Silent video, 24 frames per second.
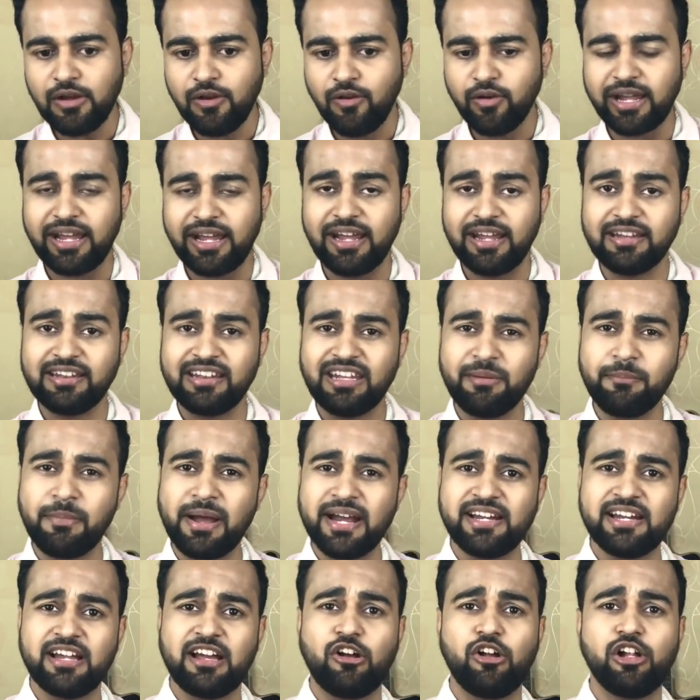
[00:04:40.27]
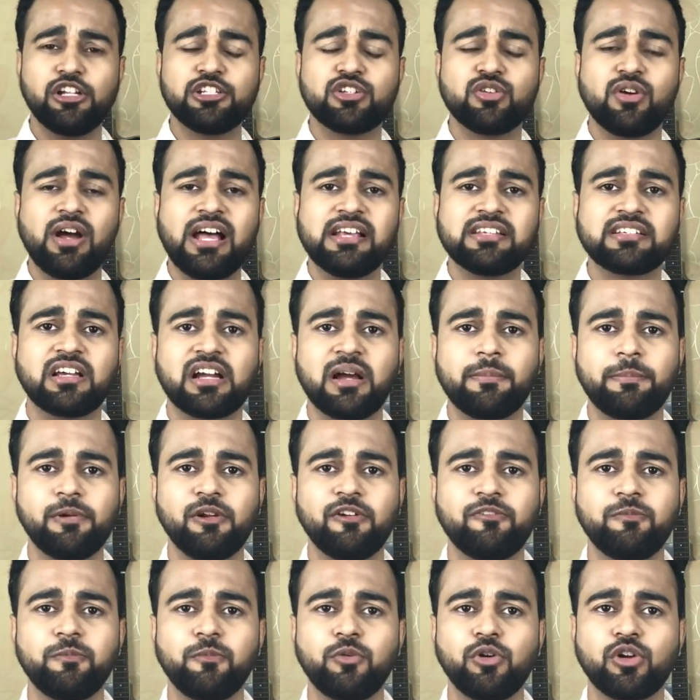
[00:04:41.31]
Okay, they might also ask a couple
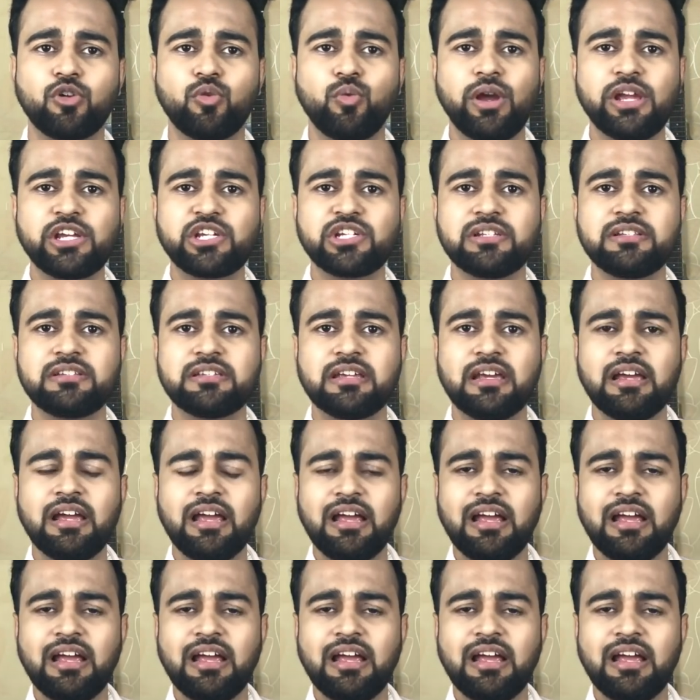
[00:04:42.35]
of more questions.